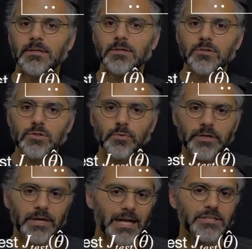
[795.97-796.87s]
So we're
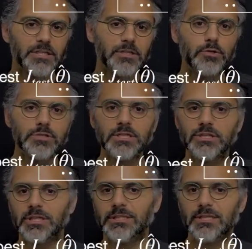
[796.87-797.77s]
actually using
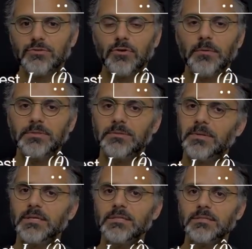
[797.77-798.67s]
JTest to
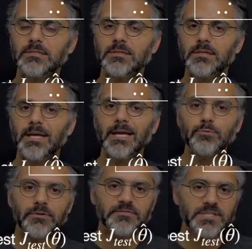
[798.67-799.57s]
optimize, and
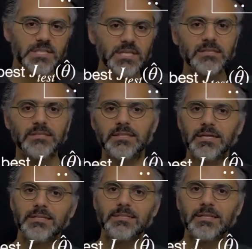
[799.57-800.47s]
we've seen the
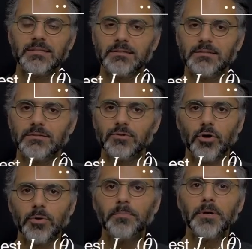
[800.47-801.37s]
data set. The
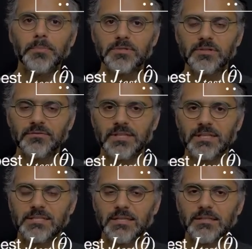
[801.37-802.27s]
whole purpose of a test
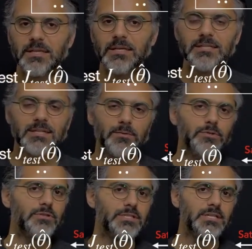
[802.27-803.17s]
set is that we
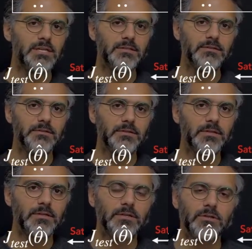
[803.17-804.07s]
don't see it,
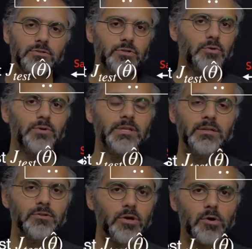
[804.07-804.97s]
so we
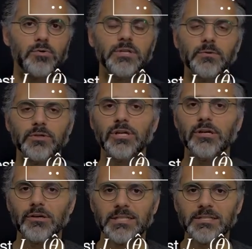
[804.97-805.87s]
know that we're
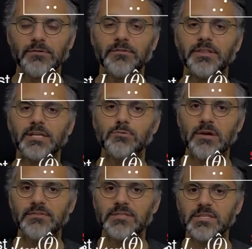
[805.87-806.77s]
generalizing over things we
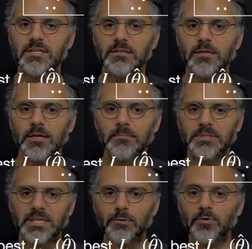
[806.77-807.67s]
haven't seen. But
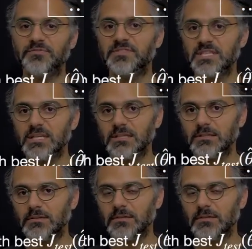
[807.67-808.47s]
here we've seen it.